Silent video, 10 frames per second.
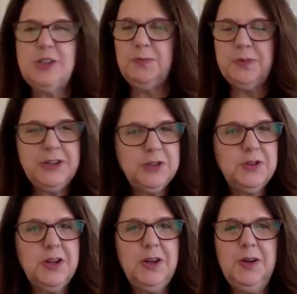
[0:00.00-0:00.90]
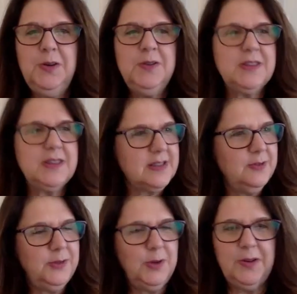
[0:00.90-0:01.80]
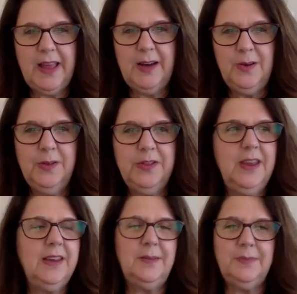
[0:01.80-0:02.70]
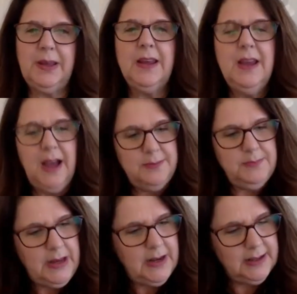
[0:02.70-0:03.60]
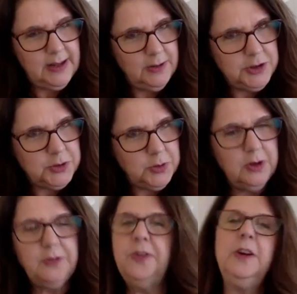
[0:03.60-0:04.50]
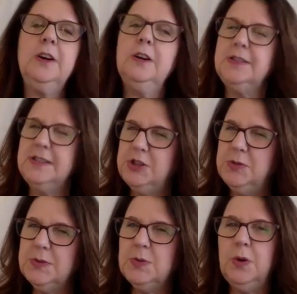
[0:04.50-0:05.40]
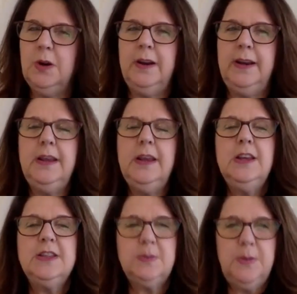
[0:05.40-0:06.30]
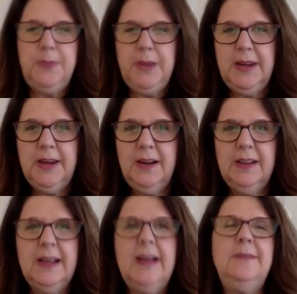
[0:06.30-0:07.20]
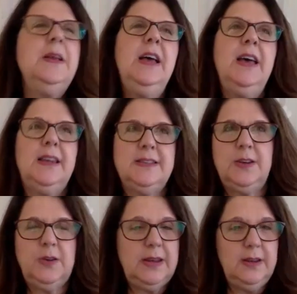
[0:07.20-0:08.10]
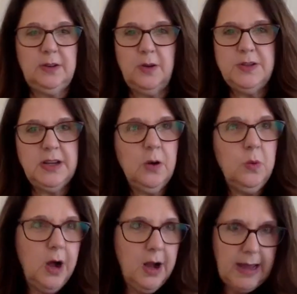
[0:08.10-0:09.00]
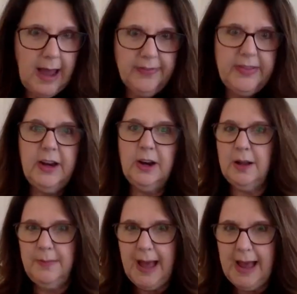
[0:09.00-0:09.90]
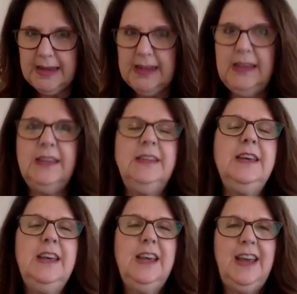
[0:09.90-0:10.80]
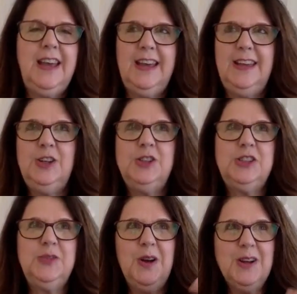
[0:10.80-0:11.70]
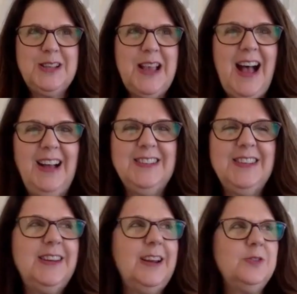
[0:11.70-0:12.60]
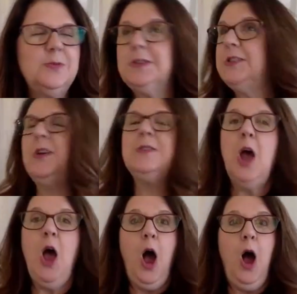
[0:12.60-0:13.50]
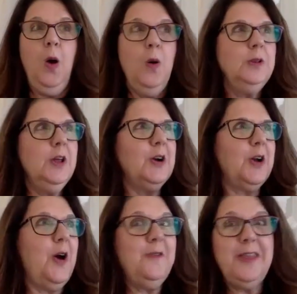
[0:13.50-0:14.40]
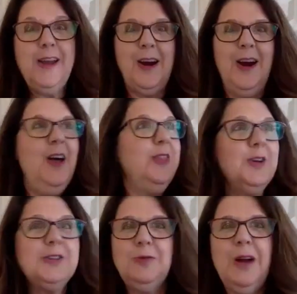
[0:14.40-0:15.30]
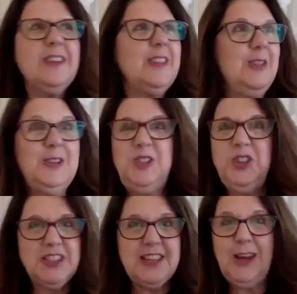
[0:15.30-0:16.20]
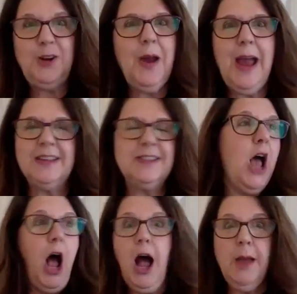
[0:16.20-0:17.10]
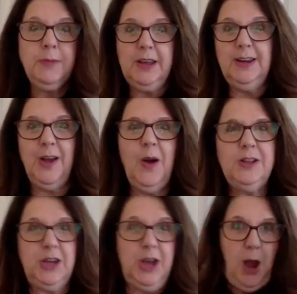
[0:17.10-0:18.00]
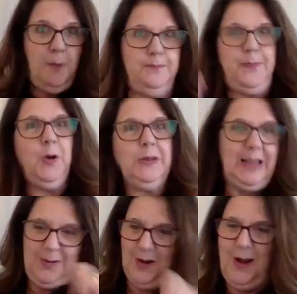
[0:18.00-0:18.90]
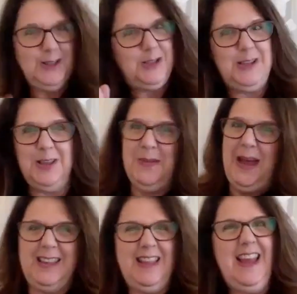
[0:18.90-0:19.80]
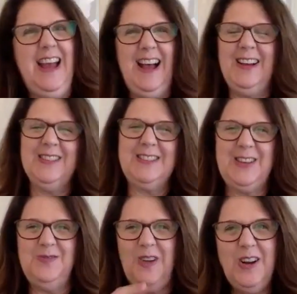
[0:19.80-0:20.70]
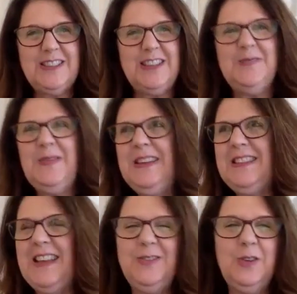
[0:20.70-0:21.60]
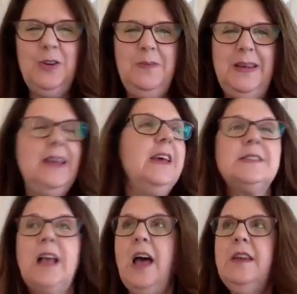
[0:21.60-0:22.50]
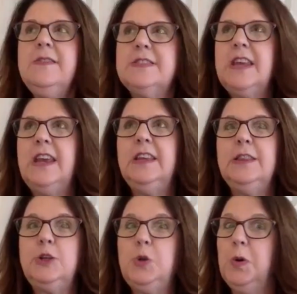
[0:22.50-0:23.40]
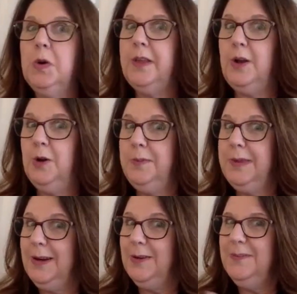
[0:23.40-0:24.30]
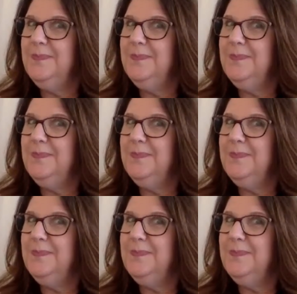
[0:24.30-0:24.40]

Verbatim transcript: should brush your toes because the floor that whole thing i'm like i made it a little shorter for her since she was worried so we pin mm-hmm. it all up and i said okay now go take a walk out there come back in and she walks out into the dining room and she goes oh, look over there, there's a rug that looks just like grass. I'm going to go. And she boldly walks to the back of the house and walks into my sunroom and it's kind of just taking the tour of the oh. home, you know?